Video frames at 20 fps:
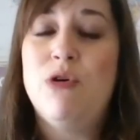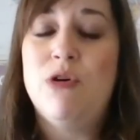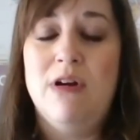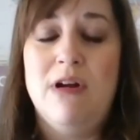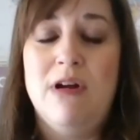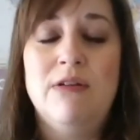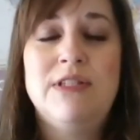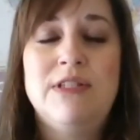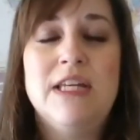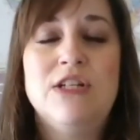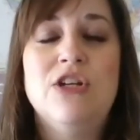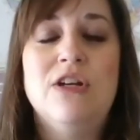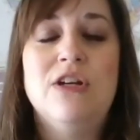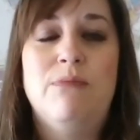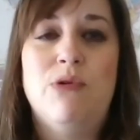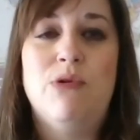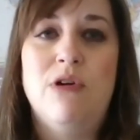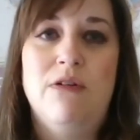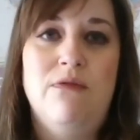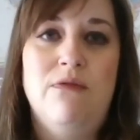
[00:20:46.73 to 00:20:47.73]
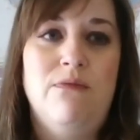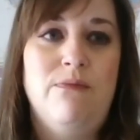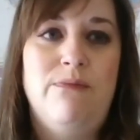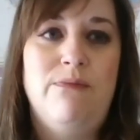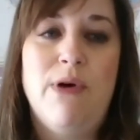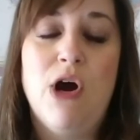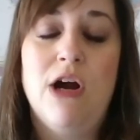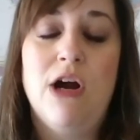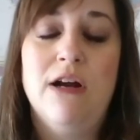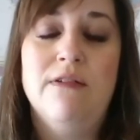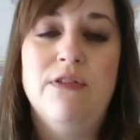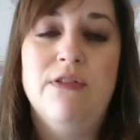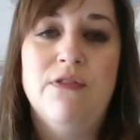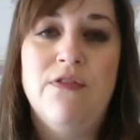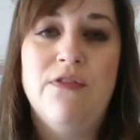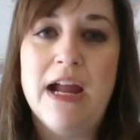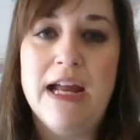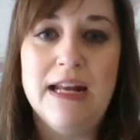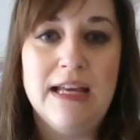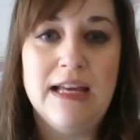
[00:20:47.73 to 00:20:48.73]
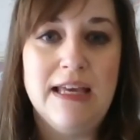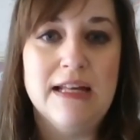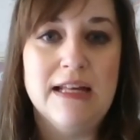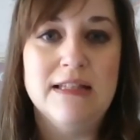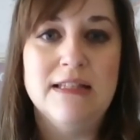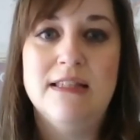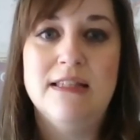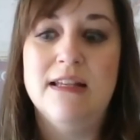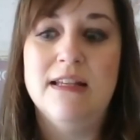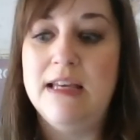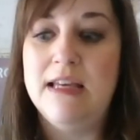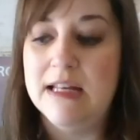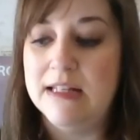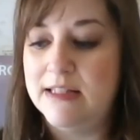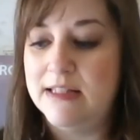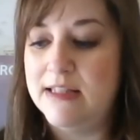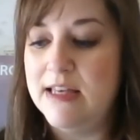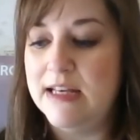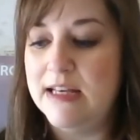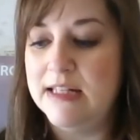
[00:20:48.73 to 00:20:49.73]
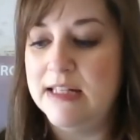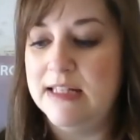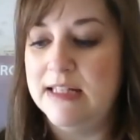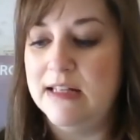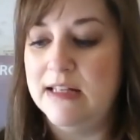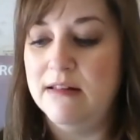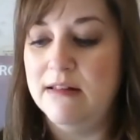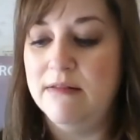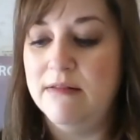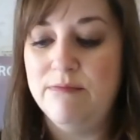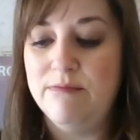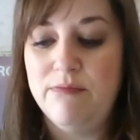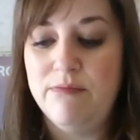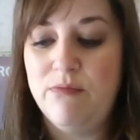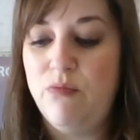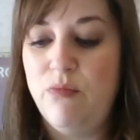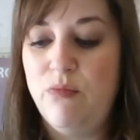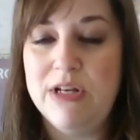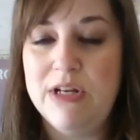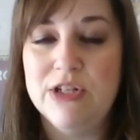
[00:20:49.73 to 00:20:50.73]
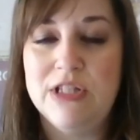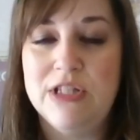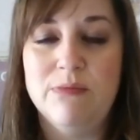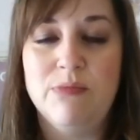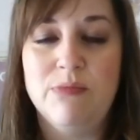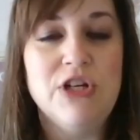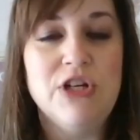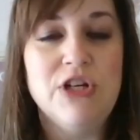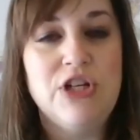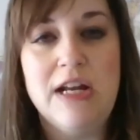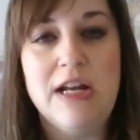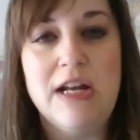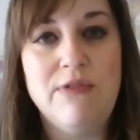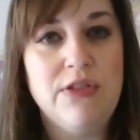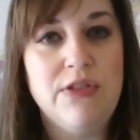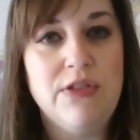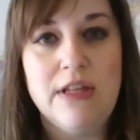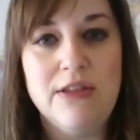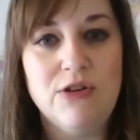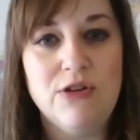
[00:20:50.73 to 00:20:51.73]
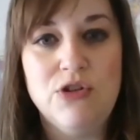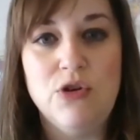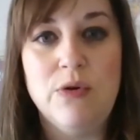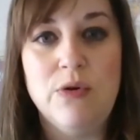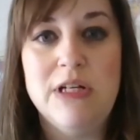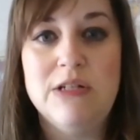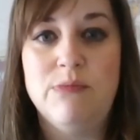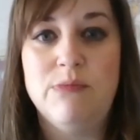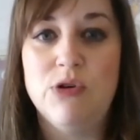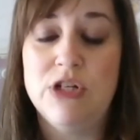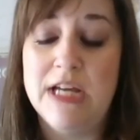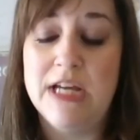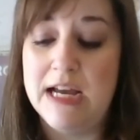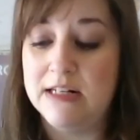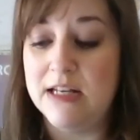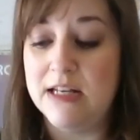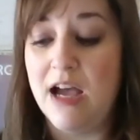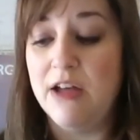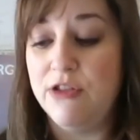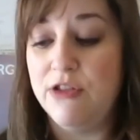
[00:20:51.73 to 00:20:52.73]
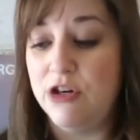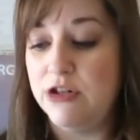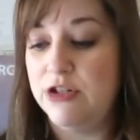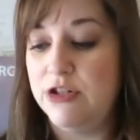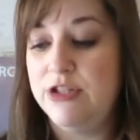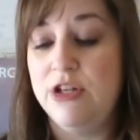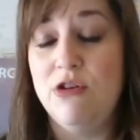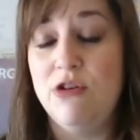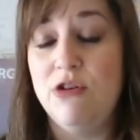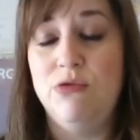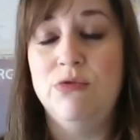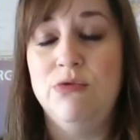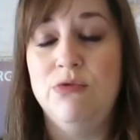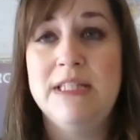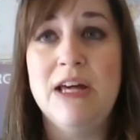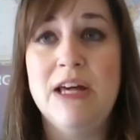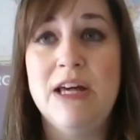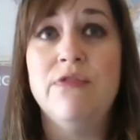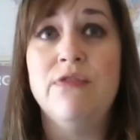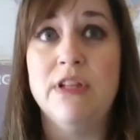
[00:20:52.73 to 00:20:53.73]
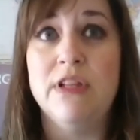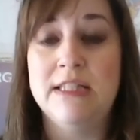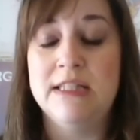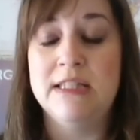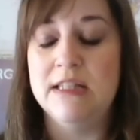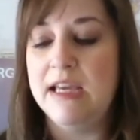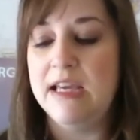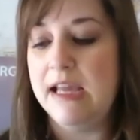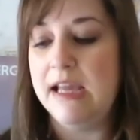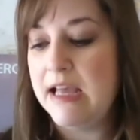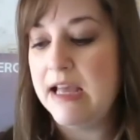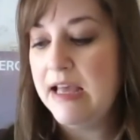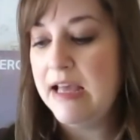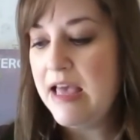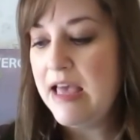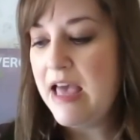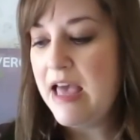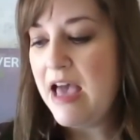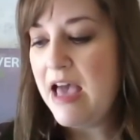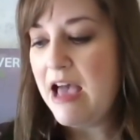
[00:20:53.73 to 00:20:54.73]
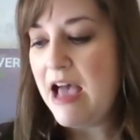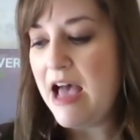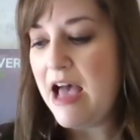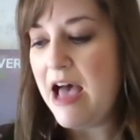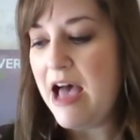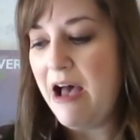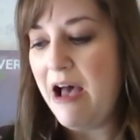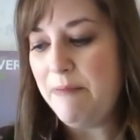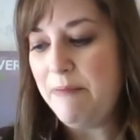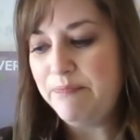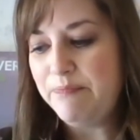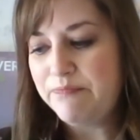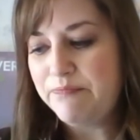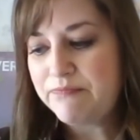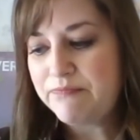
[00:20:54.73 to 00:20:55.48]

such an important part of the fight against this, and we just appreciate everything they're doing to protect others so selflessly. Um,